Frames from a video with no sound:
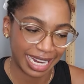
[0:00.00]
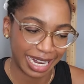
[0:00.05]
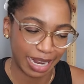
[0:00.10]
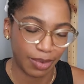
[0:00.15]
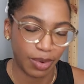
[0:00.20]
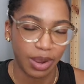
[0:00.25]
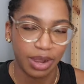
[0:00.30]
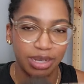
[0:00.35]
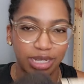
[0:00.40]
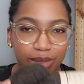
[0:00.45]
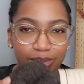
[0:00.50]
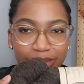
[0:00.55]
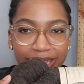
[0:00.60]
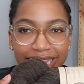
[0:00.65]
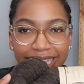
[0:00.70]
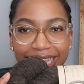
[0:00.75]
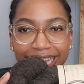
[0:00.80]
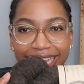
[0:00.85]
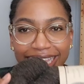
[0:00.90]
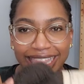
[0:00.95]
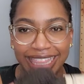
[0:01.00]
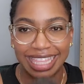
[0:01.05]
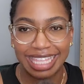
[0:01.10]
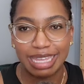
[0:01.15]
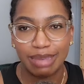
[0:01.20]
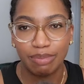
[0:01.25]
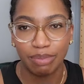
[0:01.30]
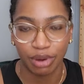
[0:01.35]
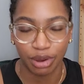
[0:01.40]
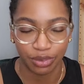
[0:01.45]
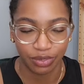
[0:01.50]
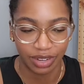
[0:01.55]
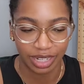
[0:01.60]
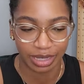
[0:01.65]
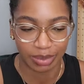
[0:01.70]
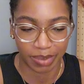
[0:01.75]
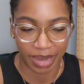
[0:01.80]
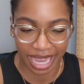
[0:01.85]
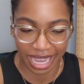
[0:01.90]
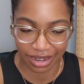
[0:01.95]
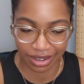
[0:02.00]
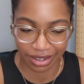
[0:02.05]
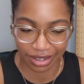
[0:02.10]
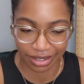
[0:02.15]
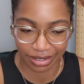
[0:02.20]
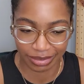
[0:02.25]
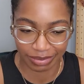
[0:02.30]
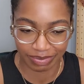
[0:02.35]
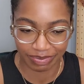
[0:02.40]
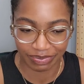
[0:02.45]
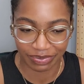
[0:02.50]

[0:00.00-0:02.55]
I want it to be like the perfect pattern.